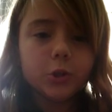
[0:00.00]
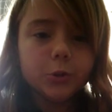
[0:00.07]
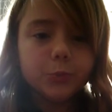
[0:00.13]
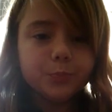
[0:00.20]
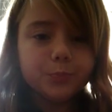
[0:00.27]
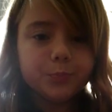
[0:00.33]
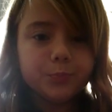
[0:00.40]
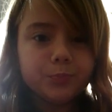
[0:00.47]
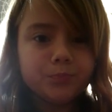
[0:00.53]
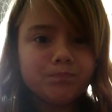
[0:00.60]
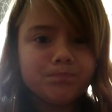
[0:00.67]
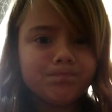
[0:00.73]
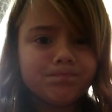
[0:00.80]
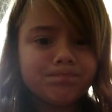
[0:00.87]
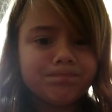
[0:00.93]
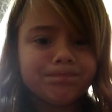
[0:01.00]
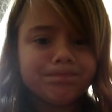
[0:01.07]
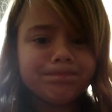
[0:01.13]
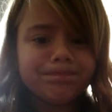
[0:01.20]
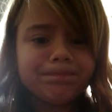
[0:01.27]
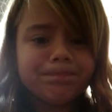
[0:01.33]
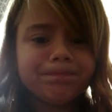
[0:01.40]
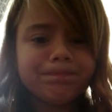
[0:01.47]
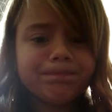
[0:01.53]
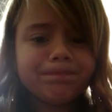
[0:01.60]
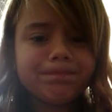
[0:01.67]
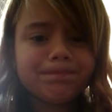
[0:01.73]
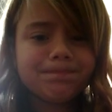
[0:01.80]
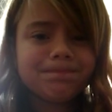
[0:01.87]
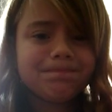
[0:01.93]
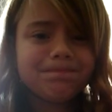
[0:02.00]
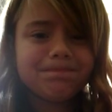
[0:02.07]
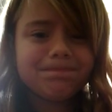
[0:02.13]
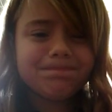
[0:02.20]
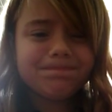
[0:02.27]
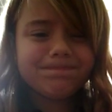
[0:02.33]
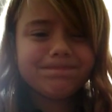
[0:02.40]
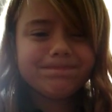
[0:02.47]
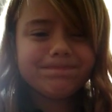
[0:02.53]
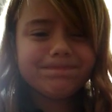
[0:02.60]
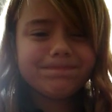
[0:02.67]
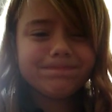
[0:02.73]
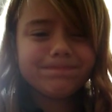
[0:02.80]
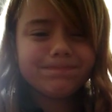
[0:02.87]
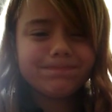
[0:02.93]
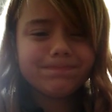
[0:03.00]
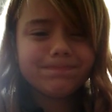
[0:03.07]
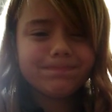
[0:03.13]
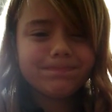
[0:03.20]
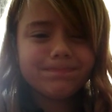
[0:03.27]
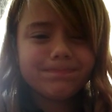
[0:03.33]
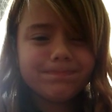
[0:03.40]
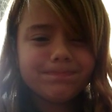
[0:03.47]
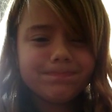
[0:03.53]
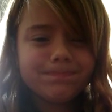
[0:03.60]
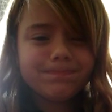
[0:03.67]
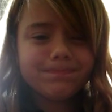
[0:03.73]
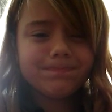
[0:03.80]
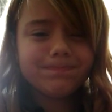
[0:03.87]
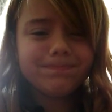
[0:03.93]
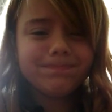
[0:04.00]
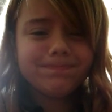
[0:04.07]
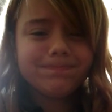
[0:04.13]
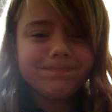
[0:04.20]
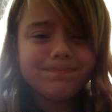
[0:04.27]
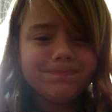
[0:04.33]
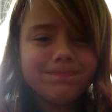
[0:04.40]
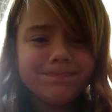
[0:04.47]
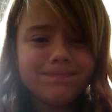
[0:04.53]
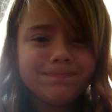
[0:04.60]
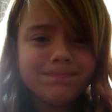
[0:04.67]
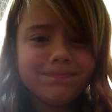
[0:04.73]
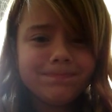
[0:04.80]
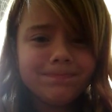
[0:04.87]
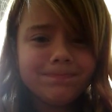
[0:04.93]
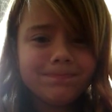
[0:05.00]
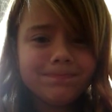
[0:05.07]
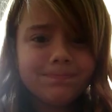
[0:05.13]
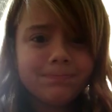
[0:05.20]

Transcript: Nobody speaks.